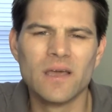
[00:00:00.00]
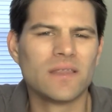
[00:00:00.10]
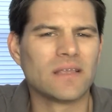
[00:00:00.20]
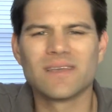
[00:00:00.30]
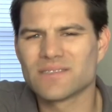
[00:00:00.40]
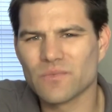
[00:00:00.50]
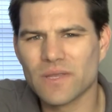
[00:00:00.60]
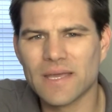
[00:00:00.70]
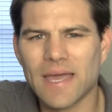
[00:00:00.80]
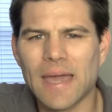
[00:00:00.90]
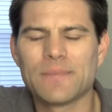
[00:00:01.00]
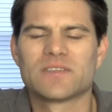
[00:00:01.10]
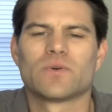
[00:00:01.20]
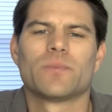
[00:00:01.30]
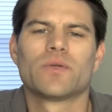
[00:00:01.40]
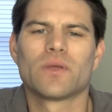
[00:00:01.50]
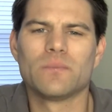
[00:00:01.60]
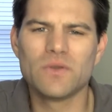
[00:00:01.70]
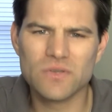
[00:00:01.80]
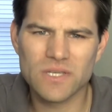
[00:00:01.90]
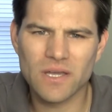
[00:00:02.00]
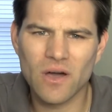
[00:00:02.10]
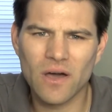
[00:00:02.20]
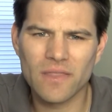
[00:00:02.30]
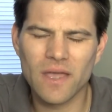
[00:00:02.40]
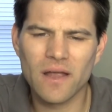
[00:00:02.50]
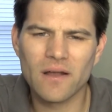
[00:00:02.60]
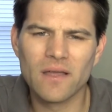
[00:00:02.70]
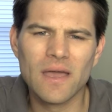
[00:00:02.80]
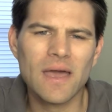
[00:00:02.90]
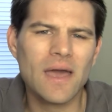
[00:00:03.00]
that doesn't really game, just want to put their music on there,